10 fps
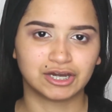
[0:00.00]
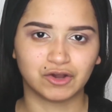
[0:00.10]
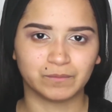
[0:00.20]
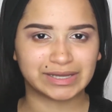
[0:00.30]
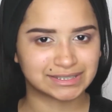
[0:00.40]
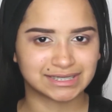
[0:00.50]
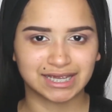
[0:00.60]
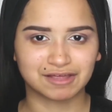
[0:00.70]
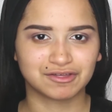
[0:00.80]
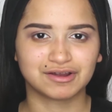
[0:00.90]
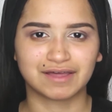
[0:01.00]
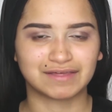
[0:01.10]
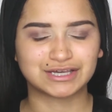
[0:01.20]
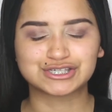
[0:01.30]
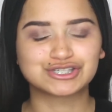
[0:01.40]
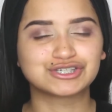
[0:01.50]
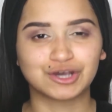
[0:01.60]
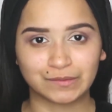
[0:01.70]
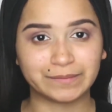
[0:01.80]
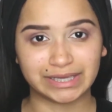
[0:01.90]
you know, mixed together, I think it's
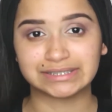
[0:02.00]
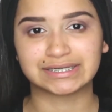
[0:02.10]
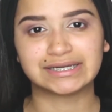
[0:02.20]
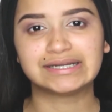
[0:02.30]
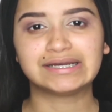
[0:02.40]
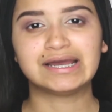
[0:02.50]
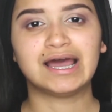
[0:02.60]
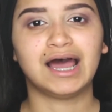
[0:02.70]
so amazing.